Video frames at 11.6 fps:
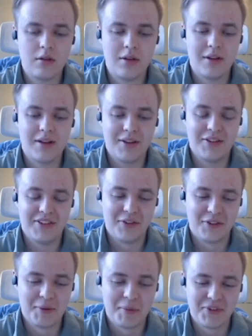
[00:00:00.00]
Sense of
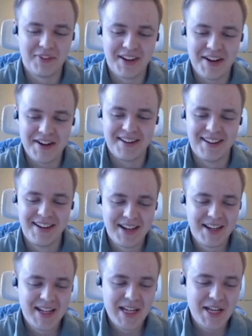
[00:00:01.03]
pussy there.
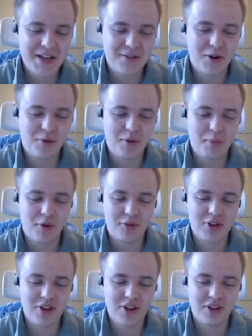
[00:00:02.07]
Even though we're both
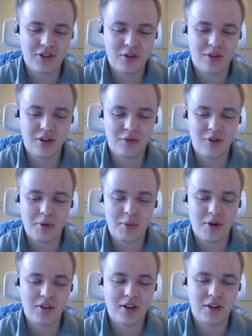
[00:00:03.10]
ghosts, 2 ghosts rubbing the pot
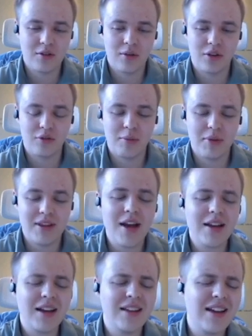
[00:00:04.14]
together, 2 ghosts rubbing.
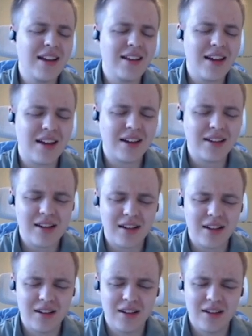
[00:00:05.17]
Yeah.
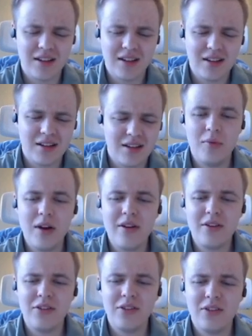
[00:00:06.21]
Where
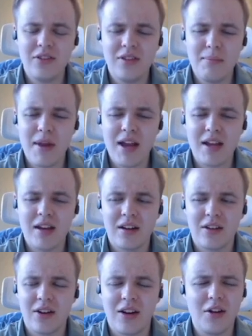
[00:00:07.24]
is the black-haired
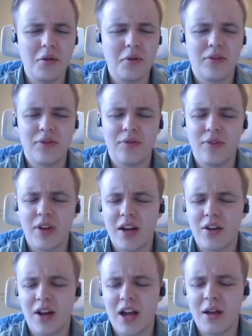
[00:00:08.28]
girl? I always forget her
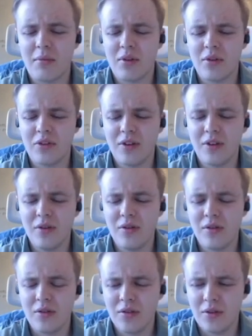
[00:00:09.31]
name. Kosaru?
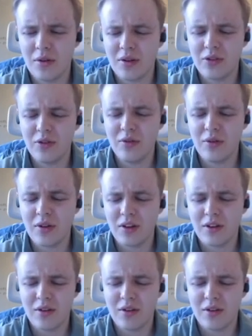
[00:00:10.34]
Jirokasu? Okay.